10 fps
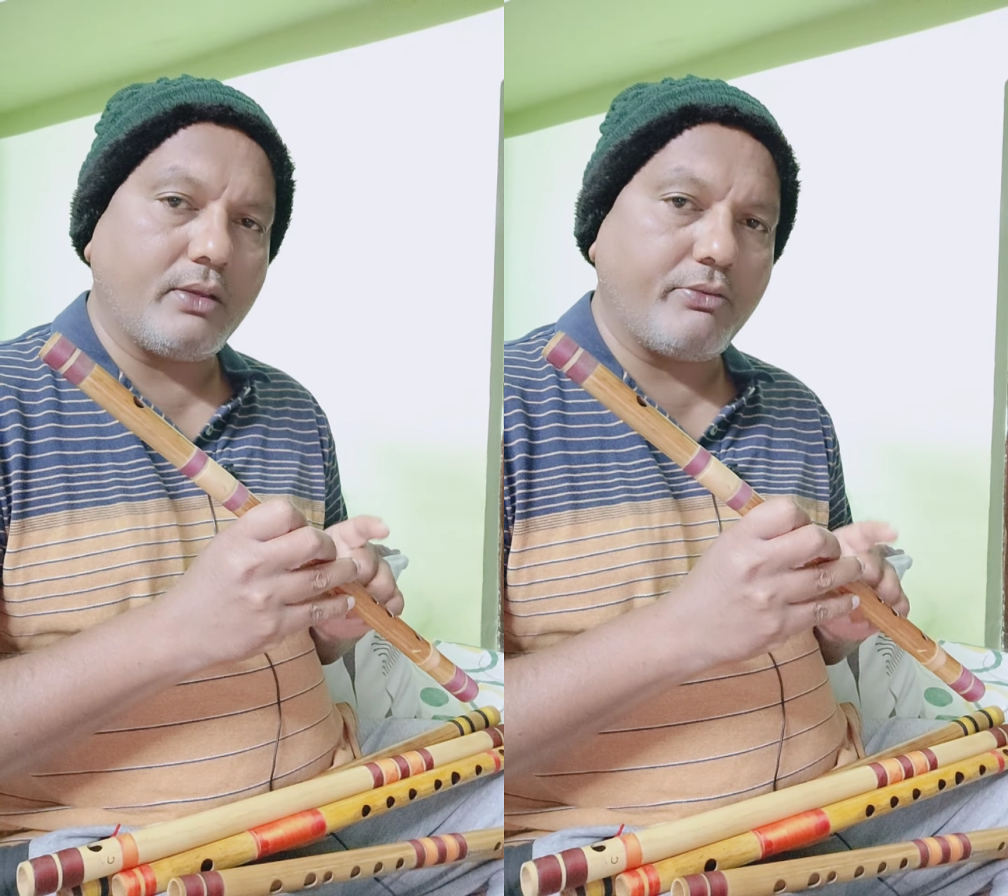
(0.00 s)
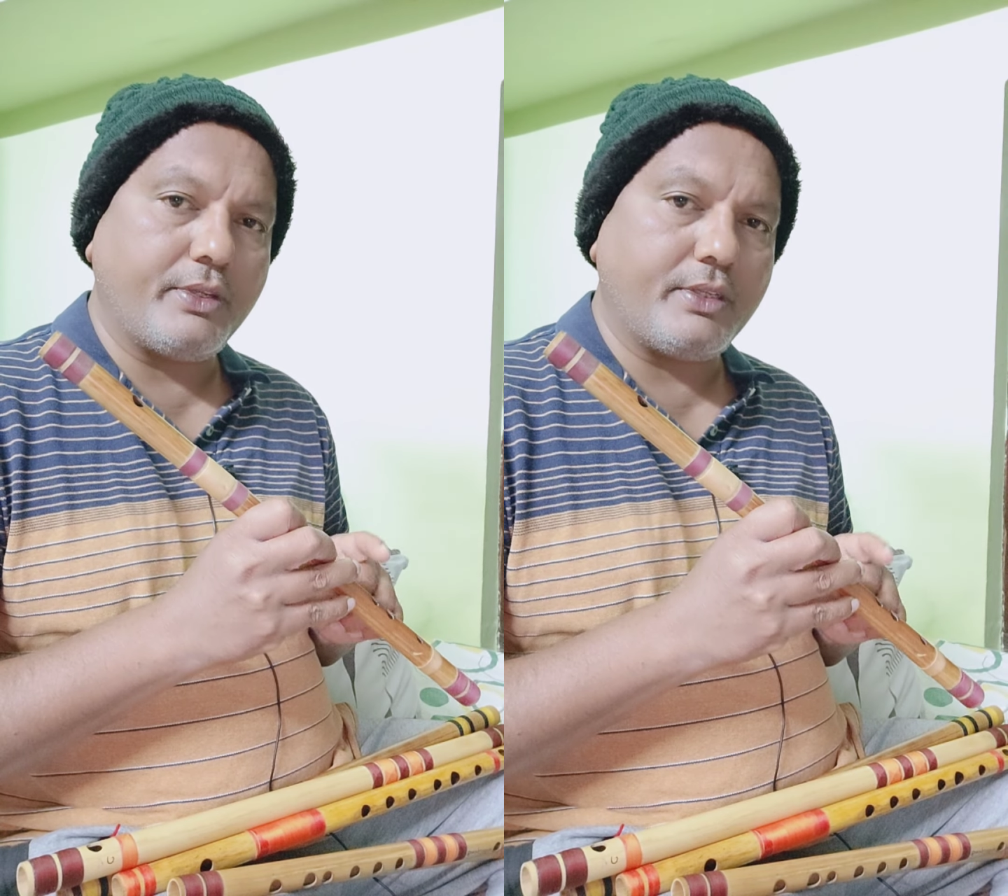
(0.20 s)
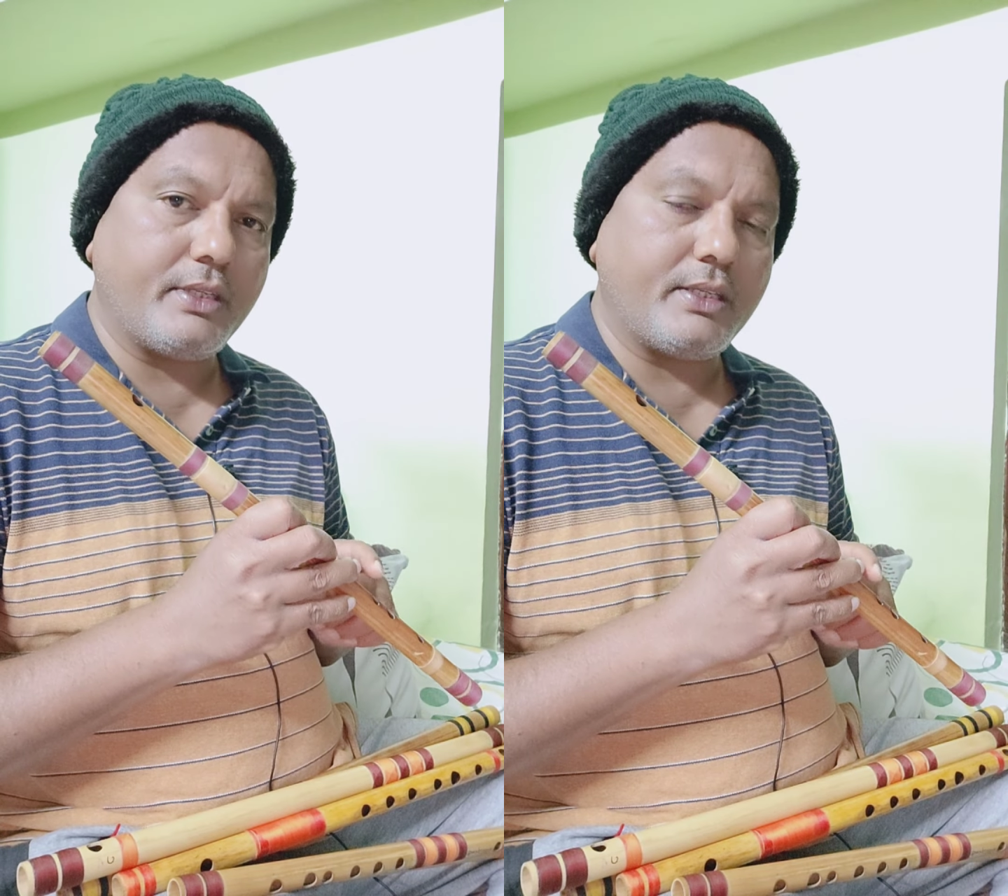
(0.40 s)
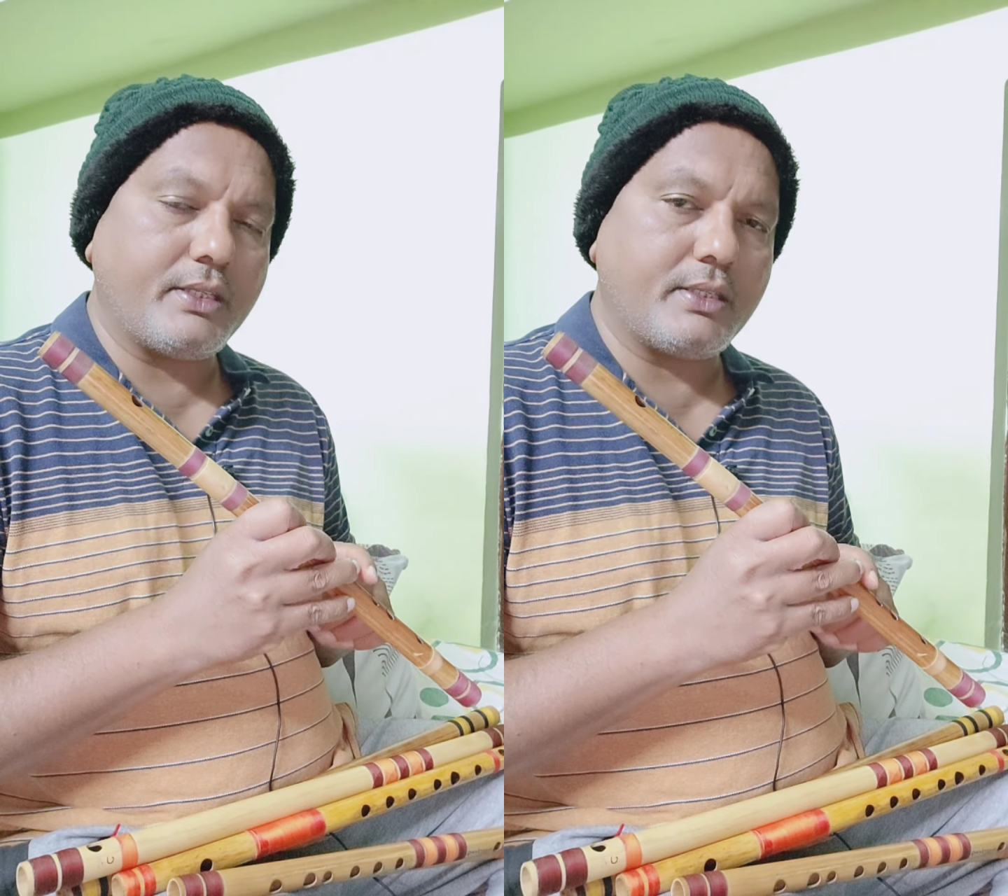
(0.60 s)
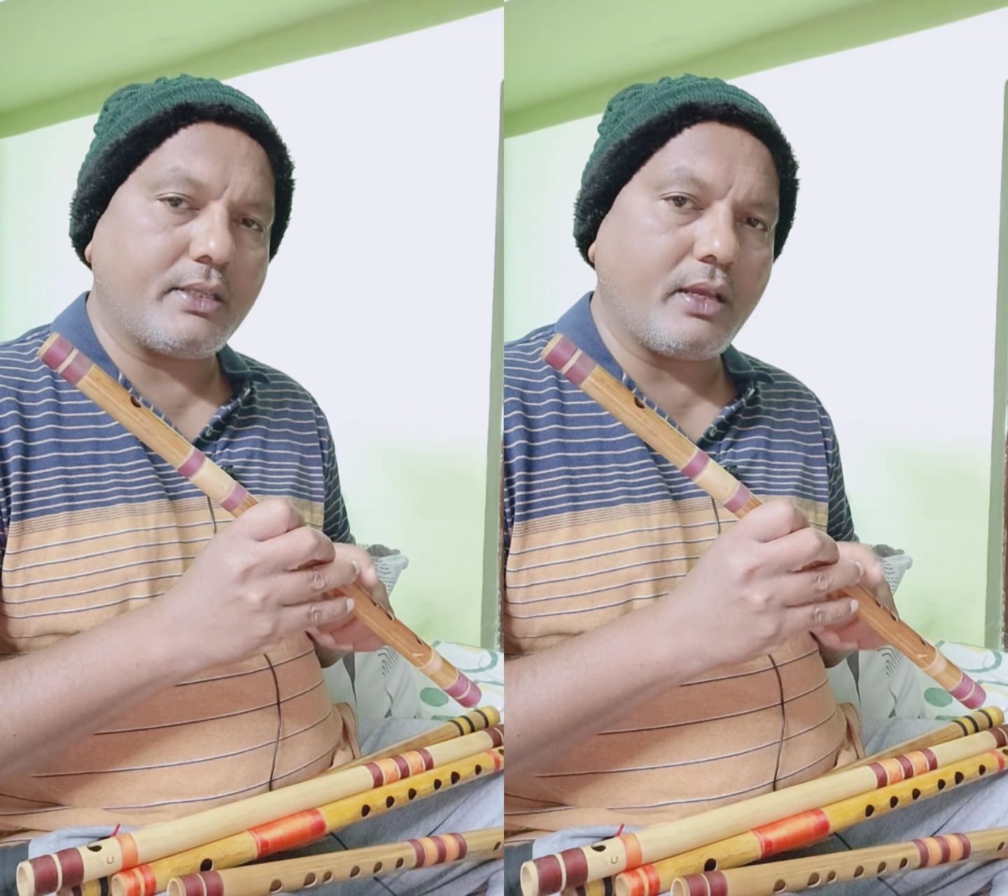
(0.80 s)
which is